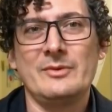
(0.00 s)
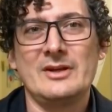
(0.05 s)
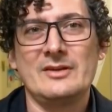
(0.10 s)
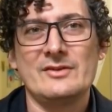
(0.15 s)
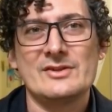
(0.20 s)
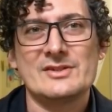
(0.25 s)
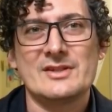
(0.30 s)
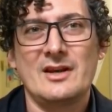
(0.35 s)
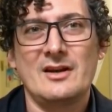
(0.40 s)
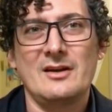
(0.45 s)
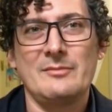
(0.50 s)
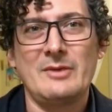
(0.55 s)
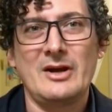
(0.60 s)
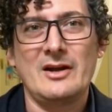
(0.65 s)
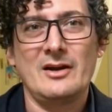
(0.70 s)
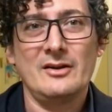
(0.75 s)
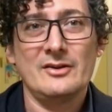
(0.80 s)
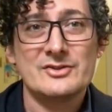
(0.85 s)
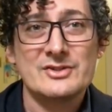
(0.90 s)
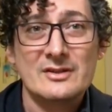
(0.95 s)
bit of a scary
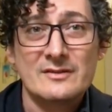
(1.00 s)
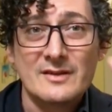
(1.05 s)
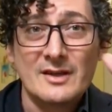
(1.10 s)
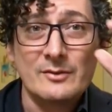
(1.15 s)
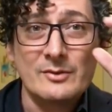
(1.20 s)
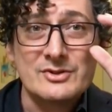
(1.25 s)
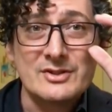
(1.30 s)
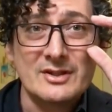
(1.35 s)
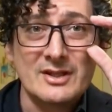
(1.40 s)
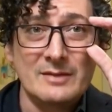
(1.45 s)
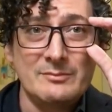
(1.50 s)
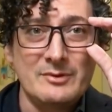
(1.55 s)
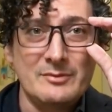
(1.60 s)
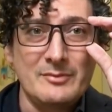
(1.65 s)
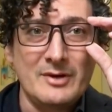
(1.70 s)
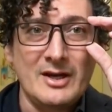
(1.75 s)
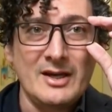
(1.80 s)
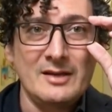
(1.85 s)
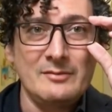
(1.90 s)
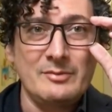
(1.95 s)
biology thing we should keep in
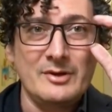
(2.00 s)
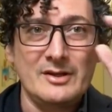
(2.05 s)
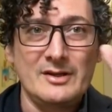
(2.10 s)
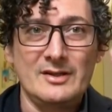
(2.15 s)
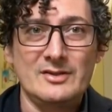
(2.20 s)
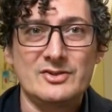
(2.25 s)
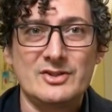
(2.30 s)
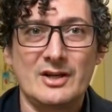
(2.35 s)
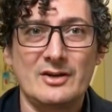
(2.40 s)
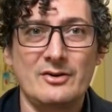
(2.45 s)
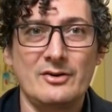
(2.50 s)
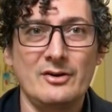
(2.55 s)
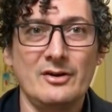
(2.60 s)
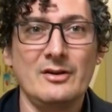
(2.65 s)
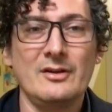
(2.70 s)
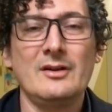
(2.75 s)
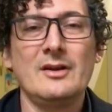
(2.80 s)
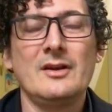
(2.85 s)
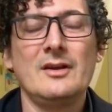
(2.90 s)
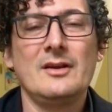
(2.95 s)
mind, but in
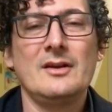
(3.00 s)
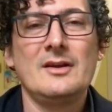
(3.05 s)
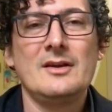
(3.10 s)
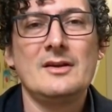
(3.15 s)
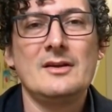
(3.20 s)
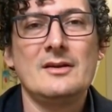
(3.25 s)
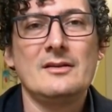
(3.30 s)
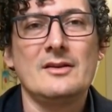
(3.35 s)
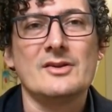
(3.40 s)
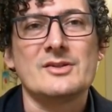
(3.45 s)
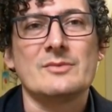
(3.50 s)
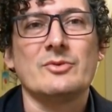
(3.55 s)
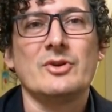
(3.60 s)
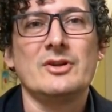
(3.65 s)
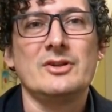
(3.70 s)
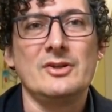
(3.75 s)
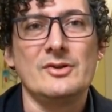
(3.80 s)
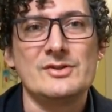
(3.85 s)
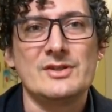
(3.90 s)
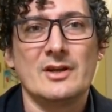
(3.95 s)
general, there's some
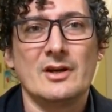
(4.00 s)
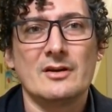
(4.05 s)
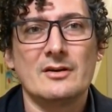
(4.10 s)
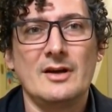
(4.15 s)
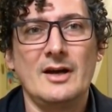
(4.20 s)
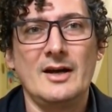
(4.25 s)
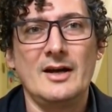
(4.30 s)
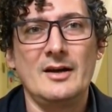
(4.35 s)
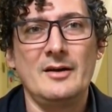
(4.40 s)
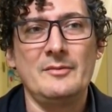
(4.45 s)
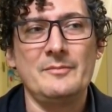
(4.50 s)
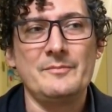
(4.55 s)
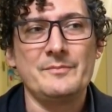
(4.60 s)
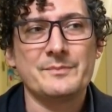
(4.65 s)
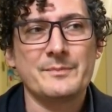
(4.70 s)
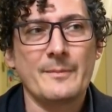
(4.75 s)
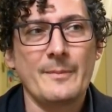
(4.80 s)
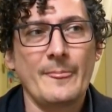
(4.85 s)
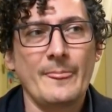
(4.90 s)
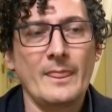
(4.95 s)
good news here. Um,
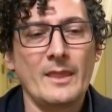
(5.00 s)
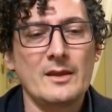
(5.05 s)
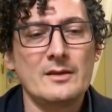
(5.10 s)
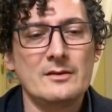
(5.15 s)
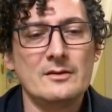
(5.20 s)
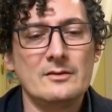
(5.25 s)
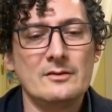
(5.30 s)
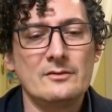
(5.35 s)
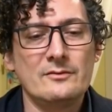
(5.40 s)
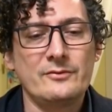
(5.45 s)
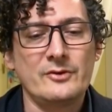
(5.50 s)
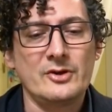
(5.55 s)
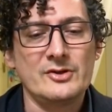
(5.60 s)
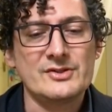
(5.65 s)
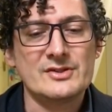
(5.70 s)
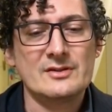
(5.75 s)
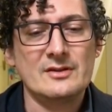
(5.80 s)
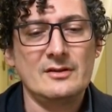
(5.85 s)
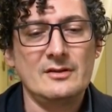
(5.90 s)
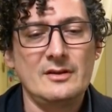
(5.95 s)

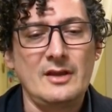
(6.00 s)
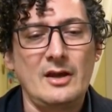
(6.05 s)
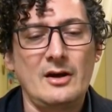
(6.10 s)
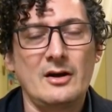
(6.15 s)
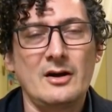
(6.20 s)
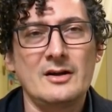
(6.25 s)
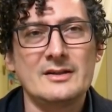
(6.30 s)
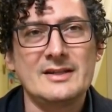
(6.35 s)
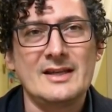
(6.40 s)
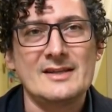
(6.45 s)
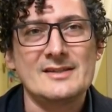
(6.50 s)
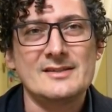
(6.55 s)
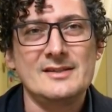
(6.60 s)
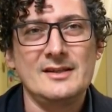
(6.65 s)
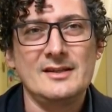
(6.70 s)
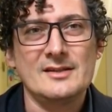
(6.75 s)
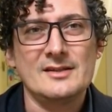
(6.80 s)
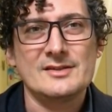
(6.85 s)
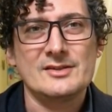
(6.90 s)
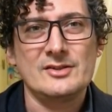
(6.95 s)
first, they are
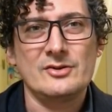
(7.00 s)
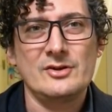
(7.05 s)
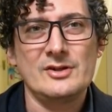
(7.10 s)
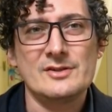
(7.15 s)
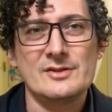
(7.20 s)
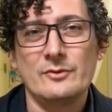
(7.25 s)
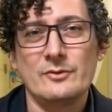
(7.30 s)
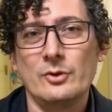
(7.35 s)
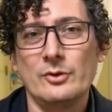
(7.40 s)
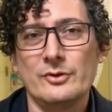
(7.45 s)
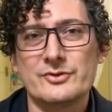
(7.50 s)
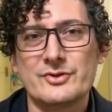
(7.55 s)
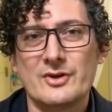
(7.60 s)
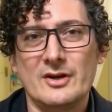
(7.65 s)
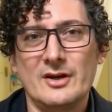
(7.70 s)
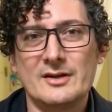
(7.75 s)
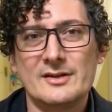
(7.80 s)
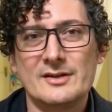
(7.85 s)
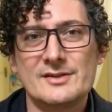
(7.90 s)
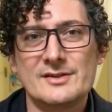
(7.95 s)
testing a series of old
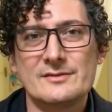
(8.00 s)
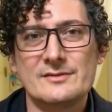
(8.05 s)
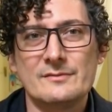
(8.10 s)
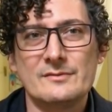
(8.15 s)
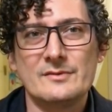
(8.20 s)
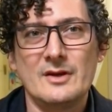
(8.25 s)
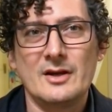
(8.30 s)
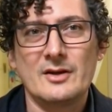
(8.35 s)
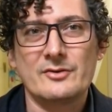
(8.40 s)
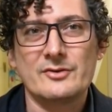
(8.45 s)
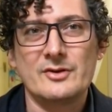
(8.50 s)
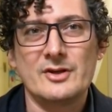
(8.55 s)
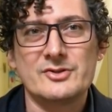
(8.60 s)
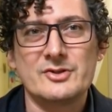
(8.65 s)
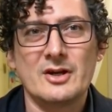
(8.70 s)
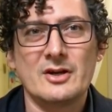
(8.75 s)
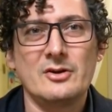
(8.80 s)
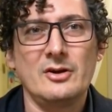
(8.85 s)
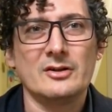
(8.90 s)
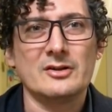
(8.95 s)
drugs, a, a
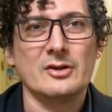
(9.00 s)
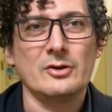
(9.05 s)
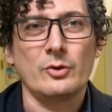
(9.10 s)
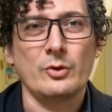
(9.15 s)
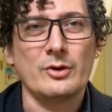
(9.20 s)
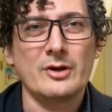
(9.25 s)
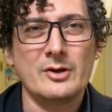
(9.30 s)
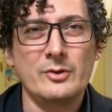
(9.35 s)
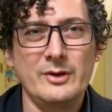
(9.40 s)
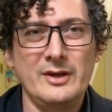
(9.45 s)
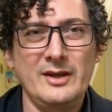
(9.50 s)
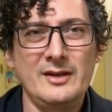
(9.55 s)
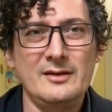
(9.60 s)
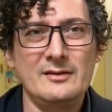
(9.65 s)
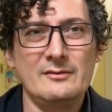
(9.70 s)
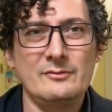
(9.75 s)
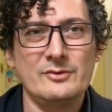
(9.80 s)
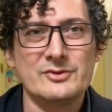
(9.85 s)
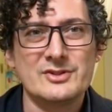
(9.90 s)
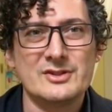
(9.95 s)
drug called
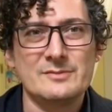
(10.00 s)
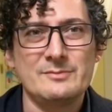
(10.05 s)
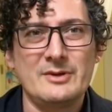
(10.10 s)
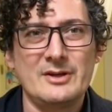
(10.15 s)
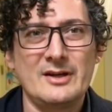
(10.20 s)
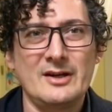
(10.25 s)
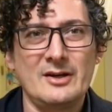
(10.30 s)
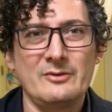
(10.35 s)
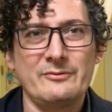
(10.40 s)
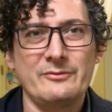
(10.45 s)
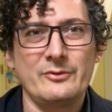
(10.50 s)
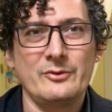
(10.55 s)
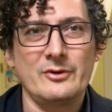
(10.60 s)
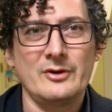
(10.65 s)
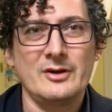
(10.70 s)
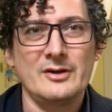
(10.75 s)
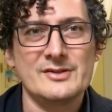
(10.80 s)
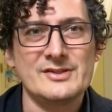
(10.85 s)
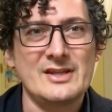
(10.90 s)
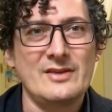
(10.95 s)
chloroquine, which has been out
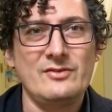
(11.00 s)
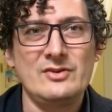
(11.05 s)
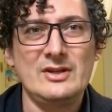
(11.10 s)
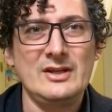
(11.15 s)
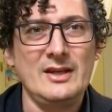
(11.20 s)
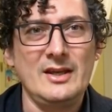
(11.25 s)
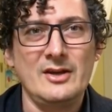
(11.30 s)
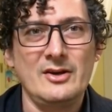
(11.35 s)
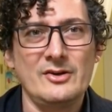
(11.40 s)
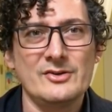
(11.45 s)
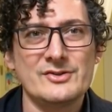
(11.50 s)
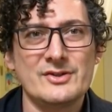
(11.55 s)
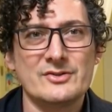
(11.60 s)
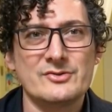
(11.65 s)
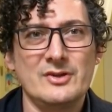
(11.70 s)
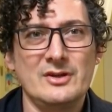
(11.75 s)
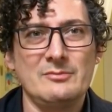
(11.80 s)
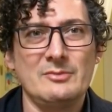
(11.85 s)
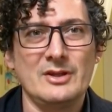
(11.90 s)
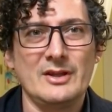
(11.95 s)
for seventy years to
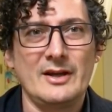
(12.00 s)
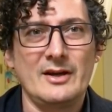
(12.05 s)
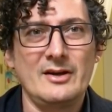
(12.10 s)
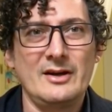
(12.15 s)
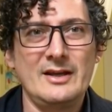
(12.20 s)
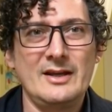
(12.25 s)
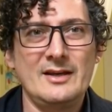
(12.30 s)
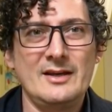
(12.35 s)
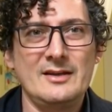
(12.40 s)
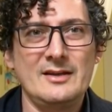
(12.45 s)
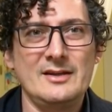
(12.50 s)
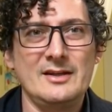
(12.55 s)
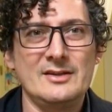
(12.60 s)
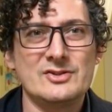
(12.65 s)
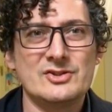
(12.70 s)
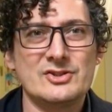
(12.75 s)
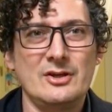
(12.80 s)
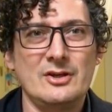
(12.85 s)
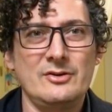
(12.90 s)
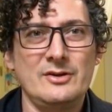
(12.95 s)
treat malaria, and
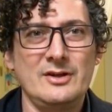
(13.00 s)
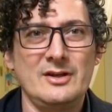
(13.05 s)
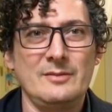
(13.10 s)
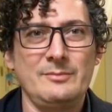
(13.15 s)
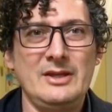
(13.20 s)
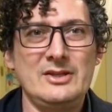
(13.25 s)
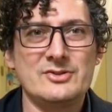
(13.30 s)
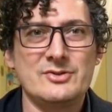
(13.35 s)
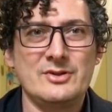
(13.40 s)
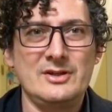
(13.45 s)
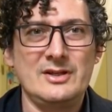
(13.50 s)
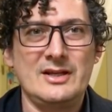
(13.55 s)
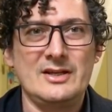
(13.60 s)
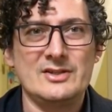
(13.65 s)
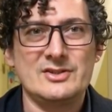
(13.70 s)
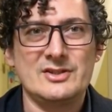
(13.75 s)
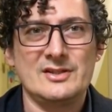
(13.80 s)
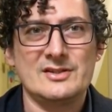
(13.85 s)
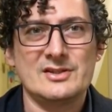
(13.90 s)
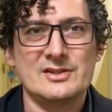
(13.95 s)
it's shown in a petri
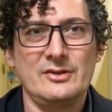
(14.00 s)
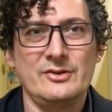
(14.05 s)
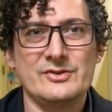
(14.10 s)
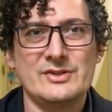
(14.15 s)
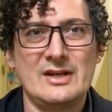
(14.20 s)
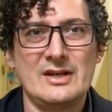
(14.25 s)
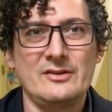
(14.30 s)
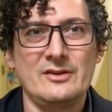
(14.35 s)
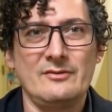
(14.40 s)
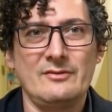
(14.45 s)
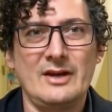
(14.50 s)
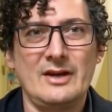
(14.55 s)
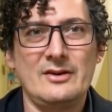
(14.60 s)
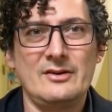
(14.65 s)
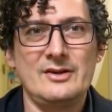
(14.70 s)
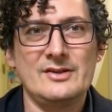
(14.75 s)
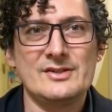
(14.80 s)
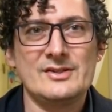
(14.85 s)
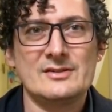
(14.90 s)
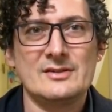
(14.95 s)
dish it slows down the
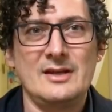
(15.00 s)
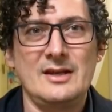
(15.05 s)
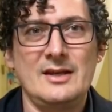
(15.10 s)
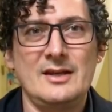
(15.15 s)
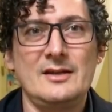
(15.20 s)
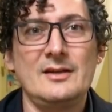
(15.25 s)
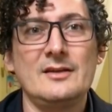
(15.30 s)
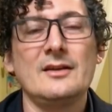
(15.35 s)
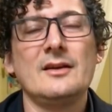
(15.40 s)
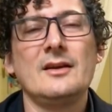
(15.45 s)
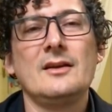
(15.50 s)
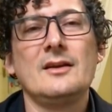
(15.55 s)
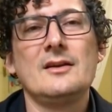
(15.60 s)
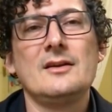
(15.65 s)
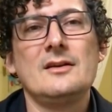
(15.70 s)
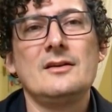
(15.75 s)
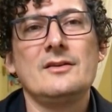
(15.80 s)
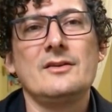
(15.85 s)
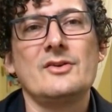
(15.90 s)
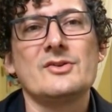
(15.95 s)
virus. And
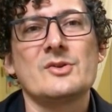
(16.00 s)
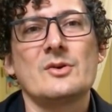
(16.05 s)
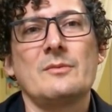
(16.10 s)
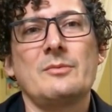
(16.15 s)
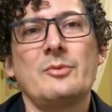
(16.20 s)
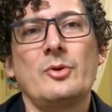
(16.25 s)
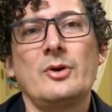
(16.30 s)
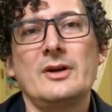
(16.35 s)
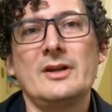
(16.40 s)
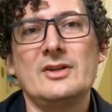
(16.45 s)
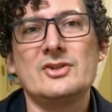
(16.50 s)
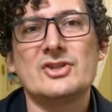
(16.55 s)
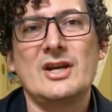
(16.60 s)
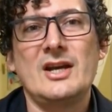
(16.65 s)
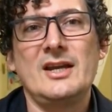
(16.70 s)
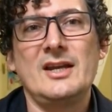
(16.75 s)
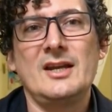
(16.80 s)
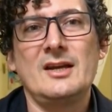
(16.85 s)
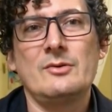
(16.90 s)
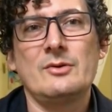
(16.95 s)
there's a report in
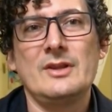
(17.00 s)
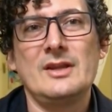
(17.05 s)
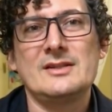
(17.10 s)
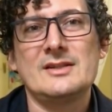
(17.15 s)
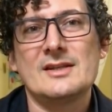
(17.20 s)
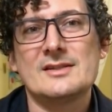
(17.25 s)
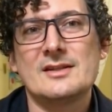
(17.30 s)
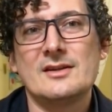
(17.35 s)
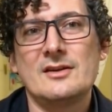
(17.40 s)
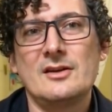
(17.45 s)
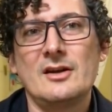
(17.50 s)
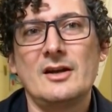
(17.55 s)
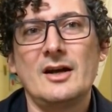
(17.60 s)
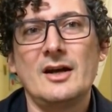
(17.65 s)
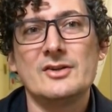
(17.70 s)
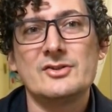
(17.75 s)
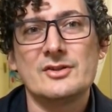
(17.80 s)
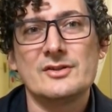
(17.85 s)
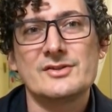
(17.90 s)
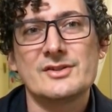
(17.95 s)
China where they tested on one
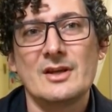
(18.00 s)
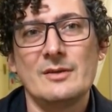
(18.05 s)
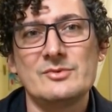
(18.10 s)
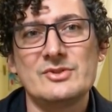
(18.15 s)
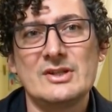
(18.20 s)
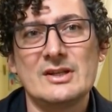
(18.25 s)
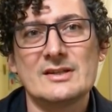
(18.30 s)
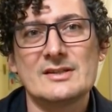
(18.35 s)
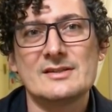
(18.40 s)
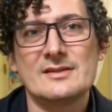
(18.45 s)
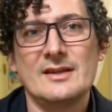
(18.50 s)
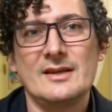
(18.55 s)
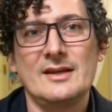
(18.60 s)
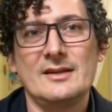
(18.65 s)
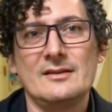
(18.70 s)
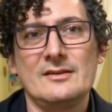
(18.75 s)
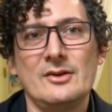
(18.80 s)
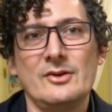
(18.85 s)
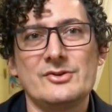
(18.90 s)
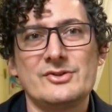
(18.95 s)
hundred subjects
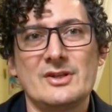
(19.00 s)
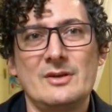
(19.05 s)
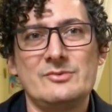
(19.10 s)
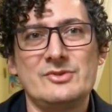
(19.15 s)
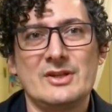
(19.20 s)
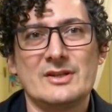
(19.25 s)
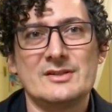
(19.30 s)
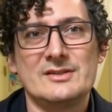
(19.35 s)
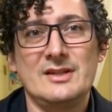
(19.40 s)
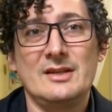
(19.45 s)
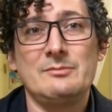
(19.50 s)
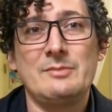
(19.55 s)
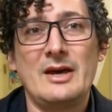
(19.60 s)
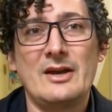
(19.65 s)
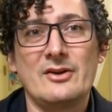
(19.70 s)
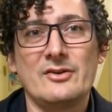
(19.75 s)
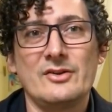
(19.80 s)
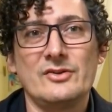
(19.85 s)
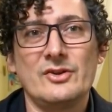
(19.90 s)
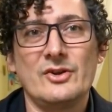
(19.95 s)
that those subjects did
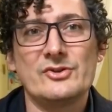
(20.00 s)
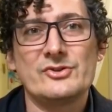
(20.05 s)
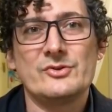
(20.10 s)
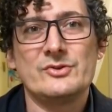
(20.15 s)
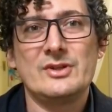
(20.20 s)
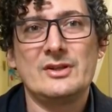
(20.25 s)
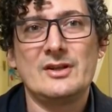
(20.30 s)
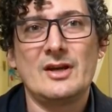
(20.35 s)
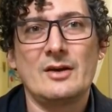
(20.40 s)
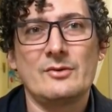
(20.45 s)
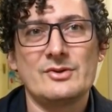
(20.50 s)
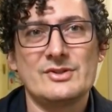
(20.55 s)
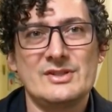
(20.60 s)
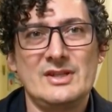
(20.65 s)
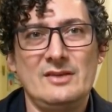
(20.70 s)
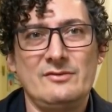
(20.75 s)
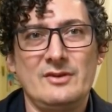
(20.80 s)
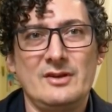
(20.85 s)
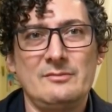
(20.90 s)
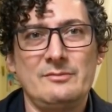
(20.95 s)
better than those who did not
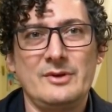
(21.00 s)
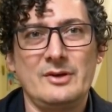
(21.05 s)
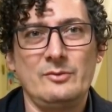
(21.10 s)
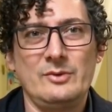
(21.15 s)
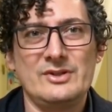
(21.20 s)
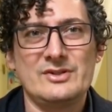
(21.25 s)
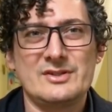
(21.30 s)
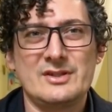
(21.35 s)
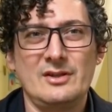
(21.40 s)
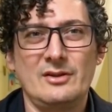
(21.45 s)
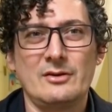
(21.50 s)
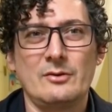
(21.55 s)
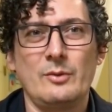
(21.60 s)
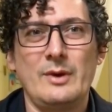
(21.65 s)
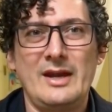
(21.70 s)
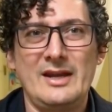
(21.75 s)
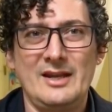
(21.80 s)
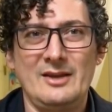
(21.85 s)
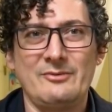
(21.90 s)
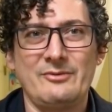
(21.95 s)
receive it. But we still are
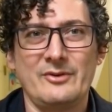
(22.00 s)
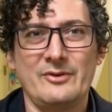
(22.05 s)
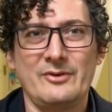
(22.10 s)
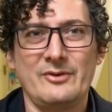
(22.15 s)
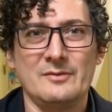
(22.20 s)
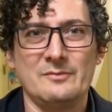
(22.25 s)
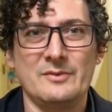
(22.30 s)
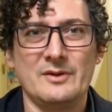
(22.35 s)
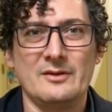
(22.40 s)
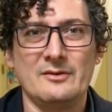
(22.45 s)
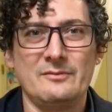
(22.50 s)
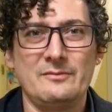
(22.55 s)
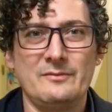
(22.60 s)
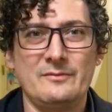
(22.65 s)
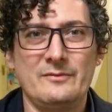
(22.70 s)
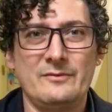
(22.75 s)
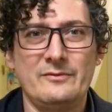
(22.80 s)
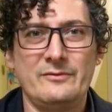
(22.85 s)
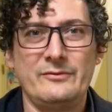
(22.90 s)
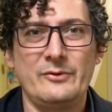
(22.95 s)
waiting for the, the
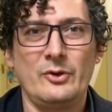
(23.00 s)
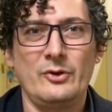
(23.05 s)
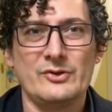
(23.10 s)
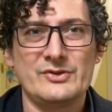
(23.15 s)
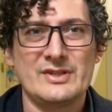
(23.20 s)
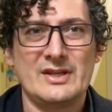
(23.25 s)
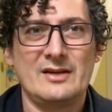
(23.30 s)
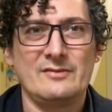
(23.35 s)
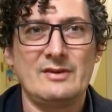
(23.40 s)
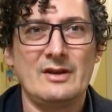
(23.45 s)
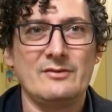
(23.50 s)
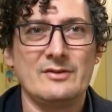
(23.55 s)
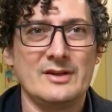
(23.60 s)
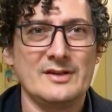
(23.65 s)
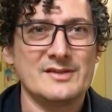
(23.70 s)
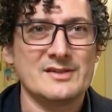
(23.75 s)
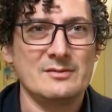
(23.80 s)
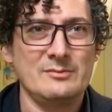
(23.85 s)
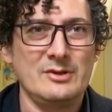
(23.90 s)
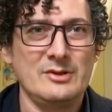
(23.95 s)
full set of
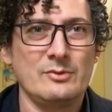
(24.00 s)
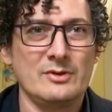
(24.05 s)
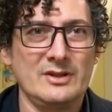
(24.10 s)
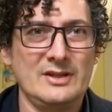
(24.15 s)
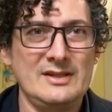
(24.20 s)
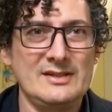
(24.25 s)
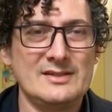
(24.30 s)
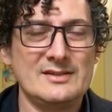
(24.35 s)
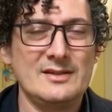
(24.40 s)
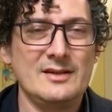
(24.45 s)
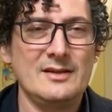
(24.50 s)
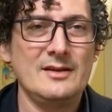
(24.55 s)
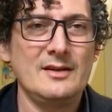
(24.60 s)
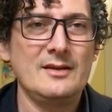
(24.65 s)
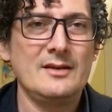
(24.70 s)
evidence to be released.